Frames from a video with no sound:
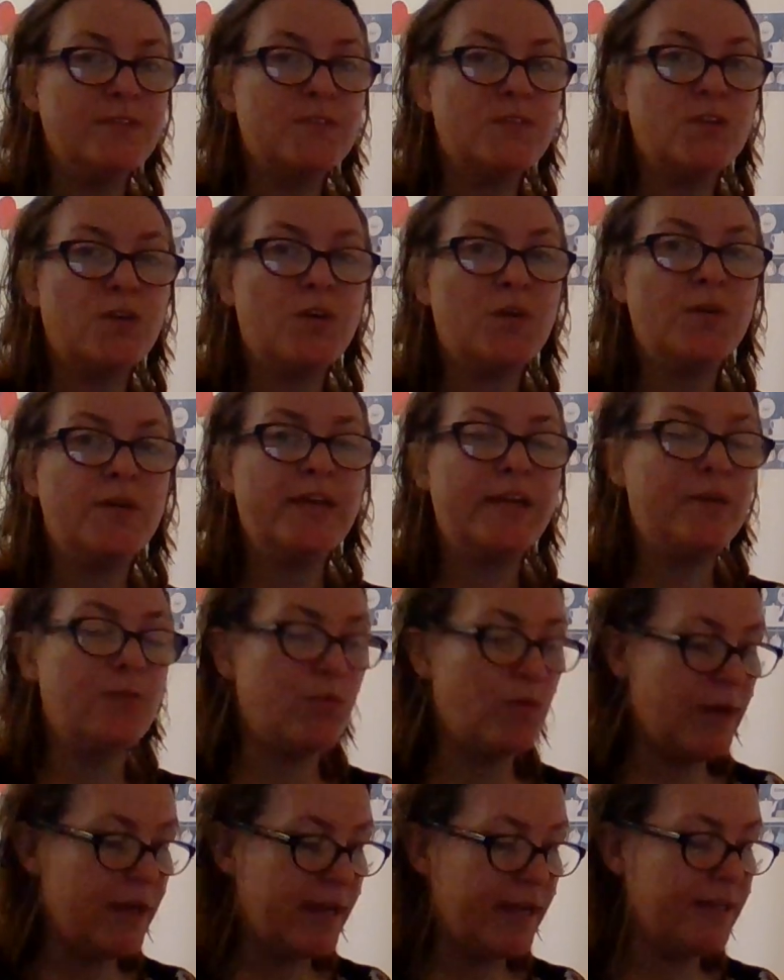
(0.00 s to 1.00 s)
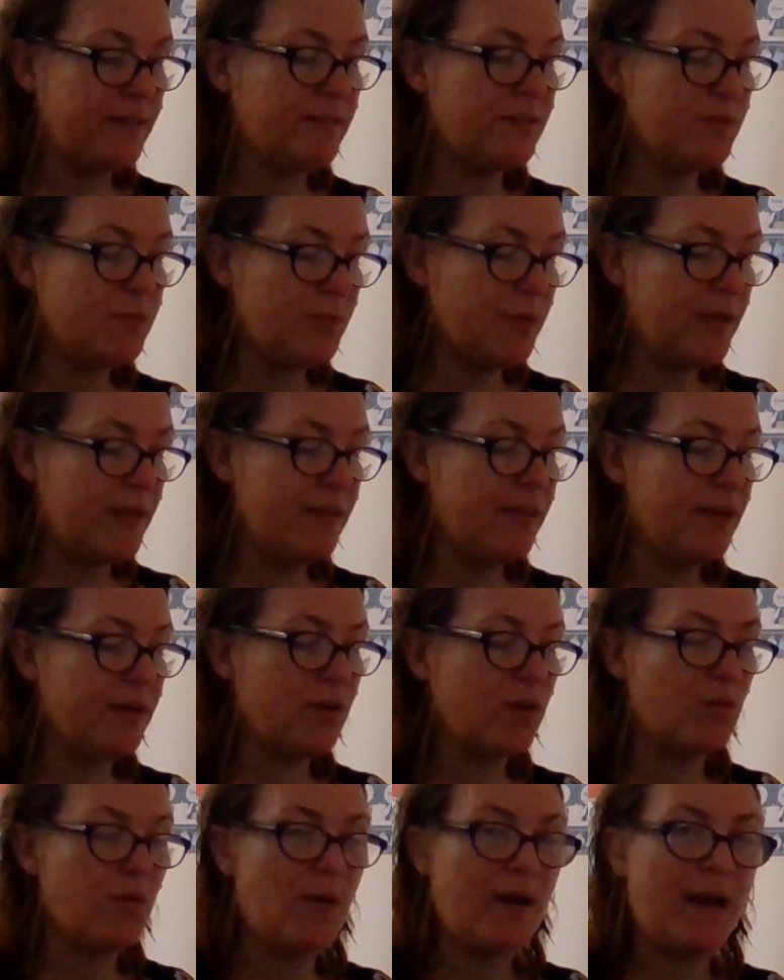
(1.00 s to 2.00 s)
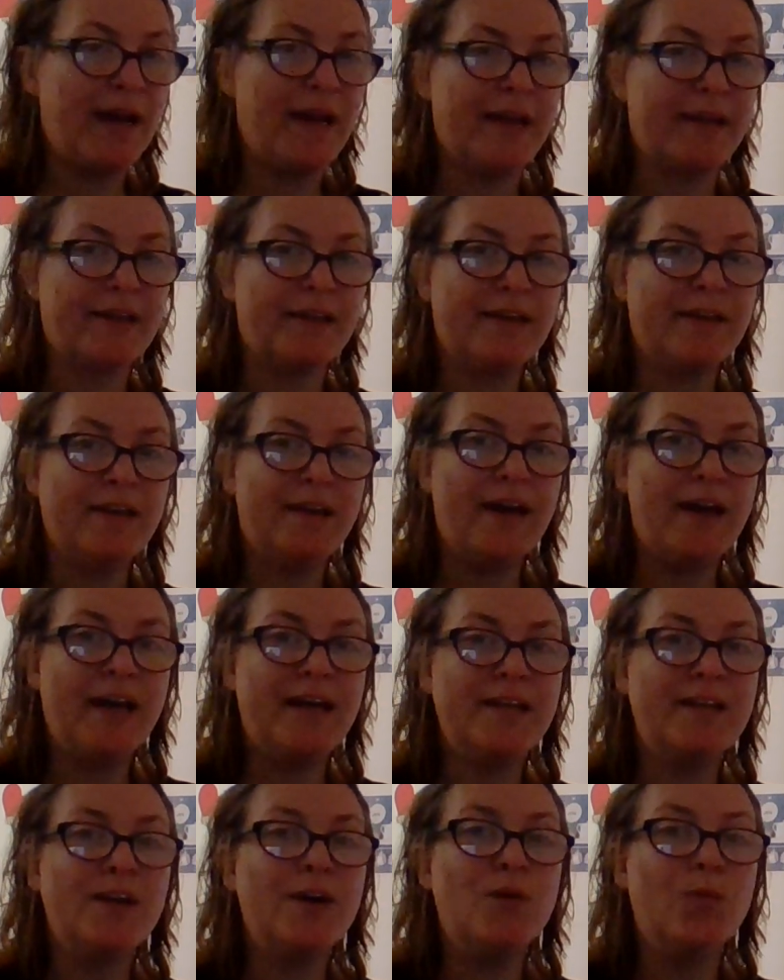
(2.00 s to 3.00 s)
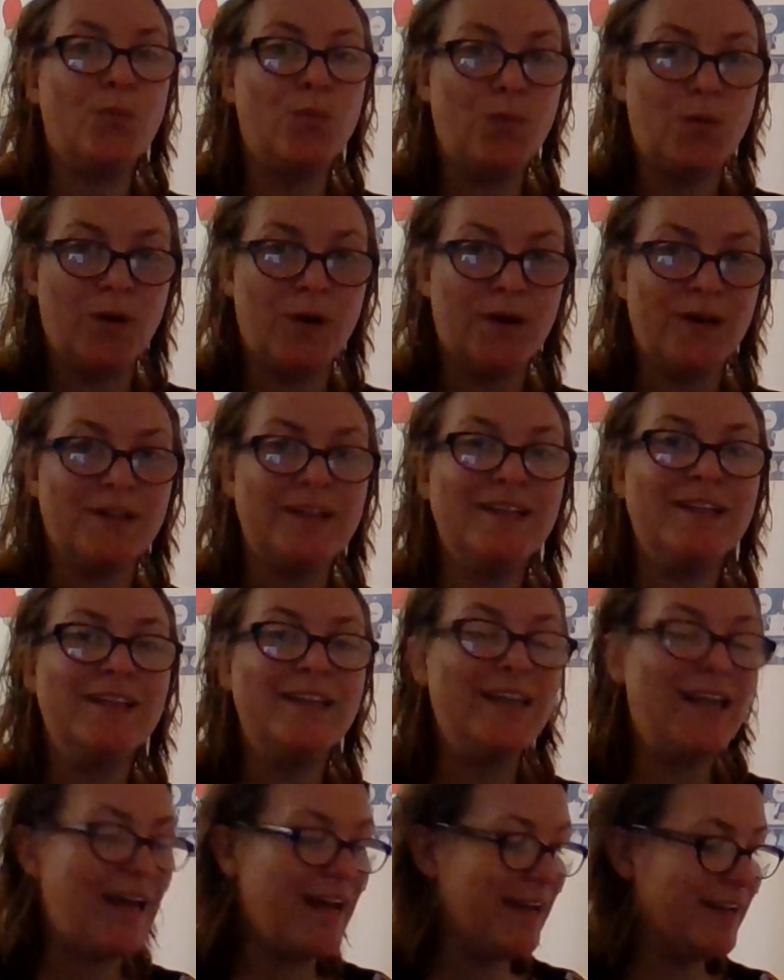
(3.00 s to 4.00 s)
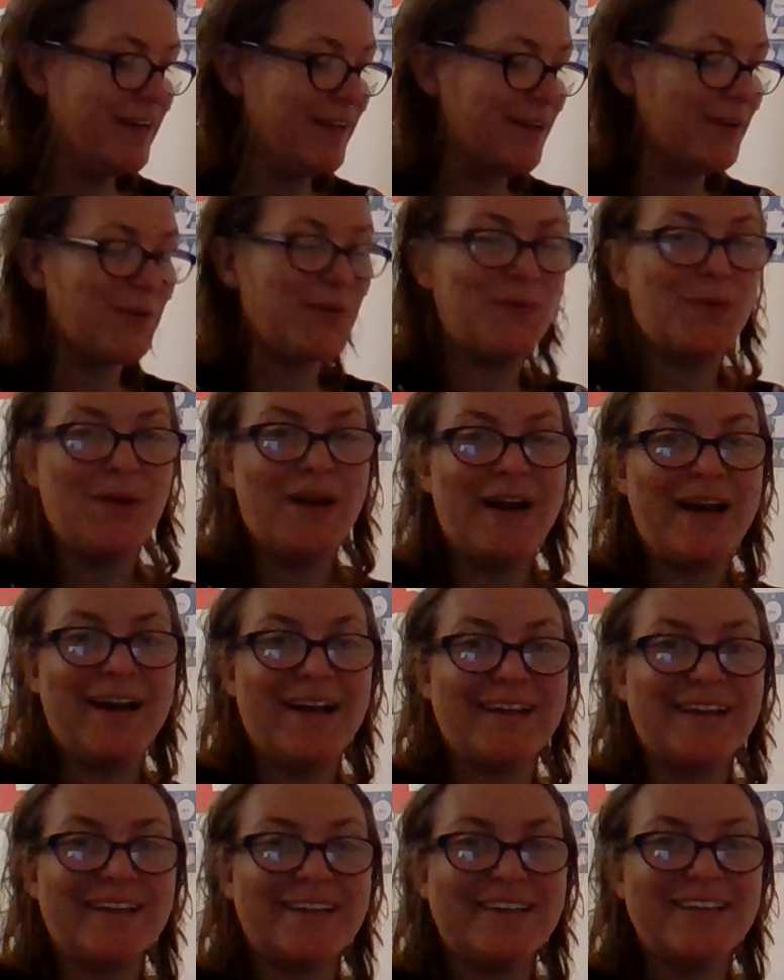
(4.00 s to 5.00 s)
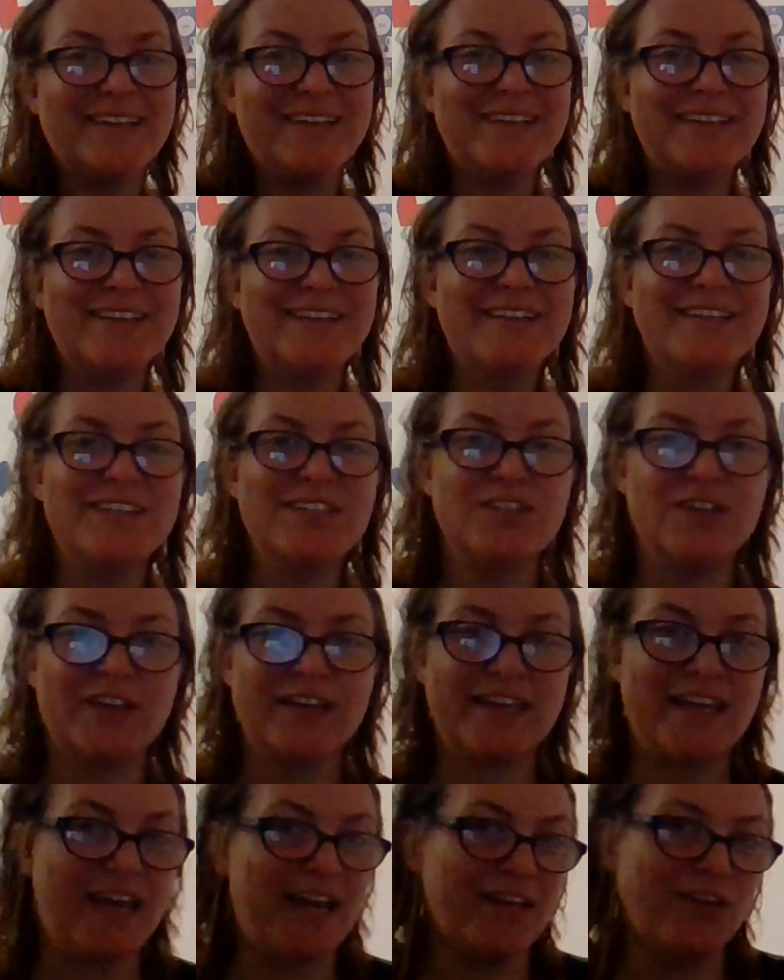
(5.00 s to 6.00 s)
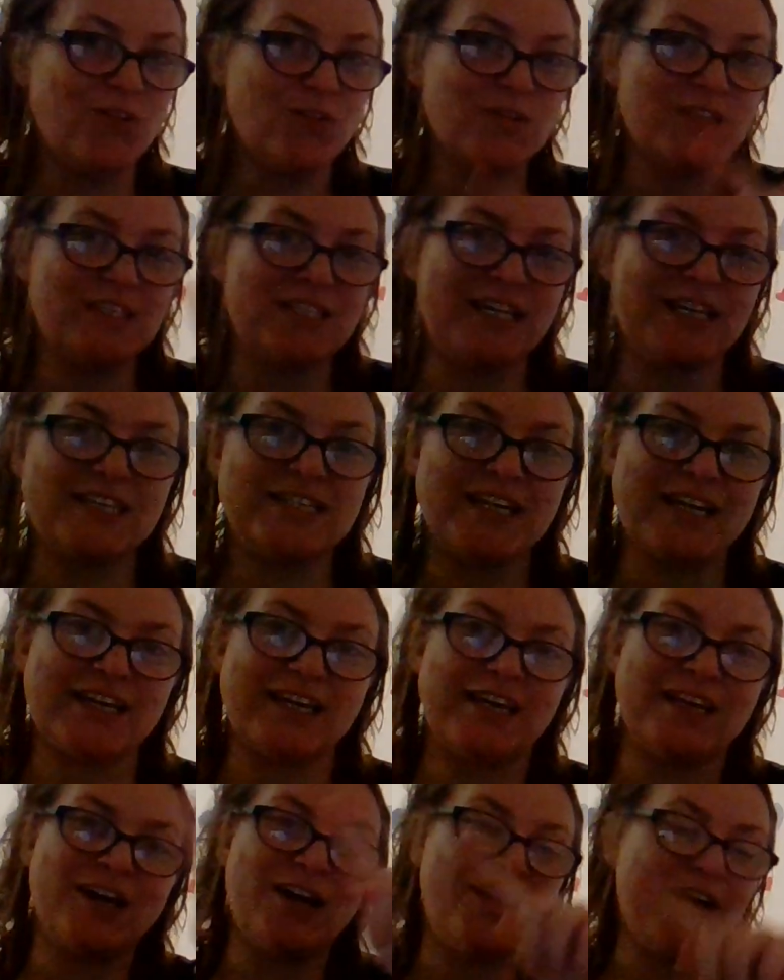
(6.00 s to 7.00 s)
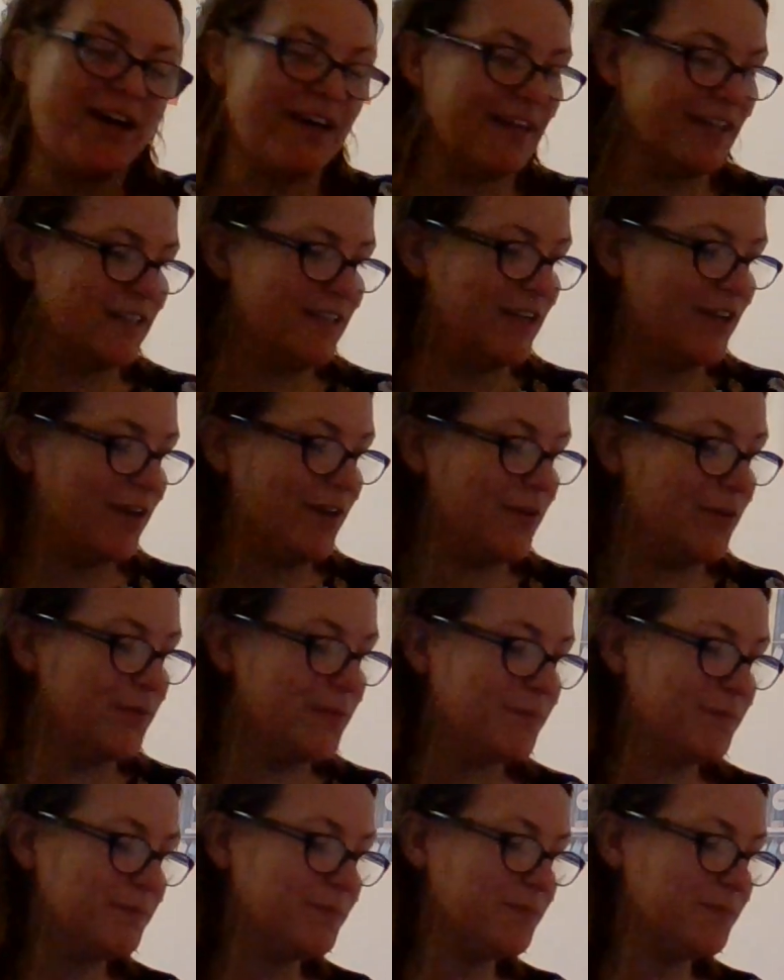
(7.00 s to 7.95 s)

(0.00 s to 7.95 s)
So he went with a quack and a waddle and a quack. So again, you're zigzagging high and low.